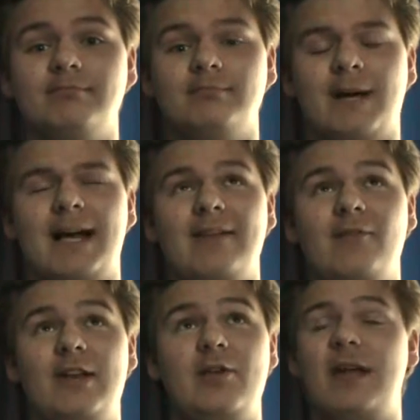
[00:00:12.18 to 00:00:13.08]
my
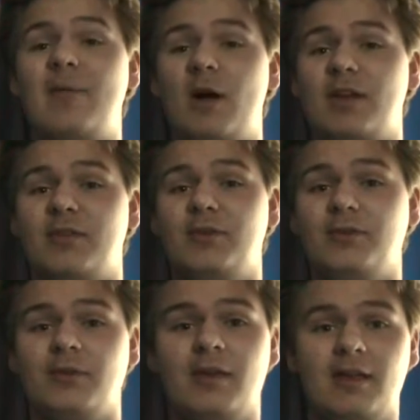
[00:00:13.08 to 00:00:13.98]
video game
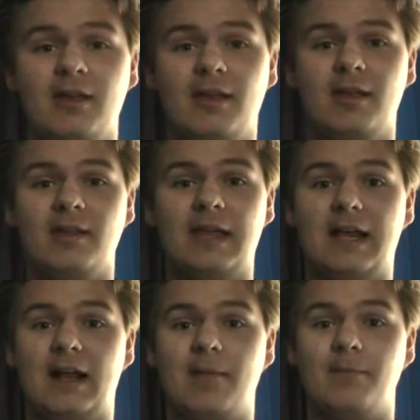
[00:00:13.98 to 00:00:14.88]
walkthroughs,
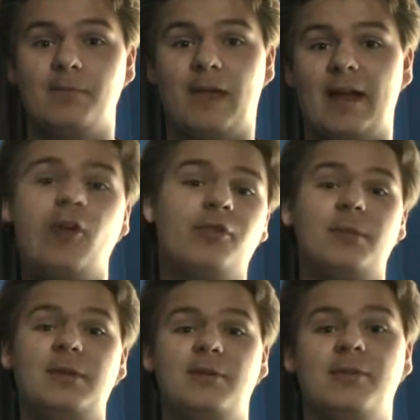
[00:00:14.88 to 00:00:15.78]
that, um, I'd also
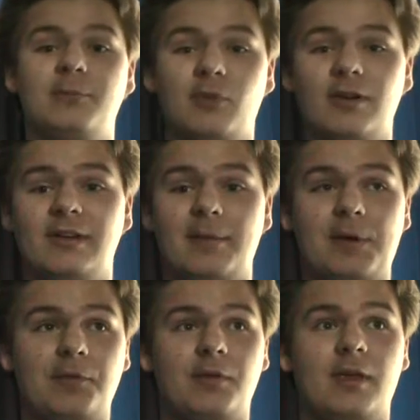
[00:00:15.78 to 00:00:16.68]
be doing some sword
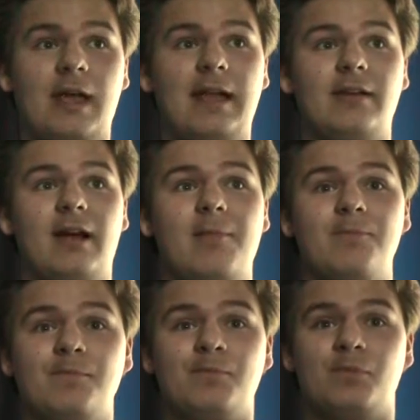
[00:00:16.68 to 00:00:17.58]
demos. And,
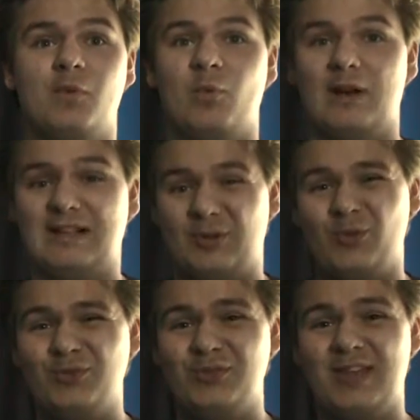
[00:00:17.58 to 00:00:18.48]
um, when I
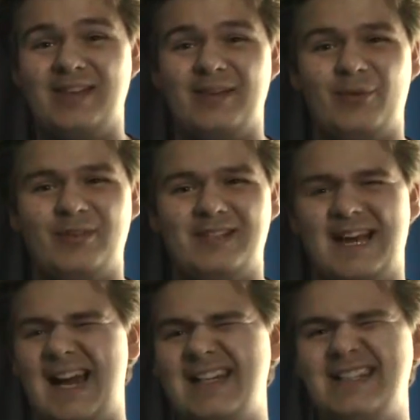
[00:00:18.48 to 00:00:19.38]
told you this, it was
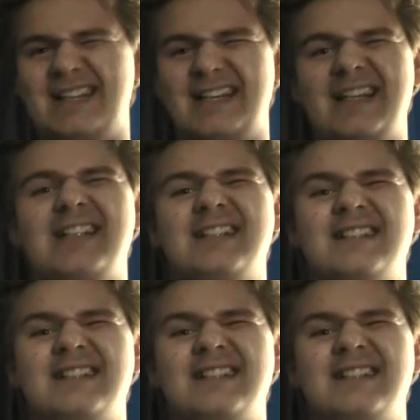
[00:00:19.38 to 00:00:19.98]
kinda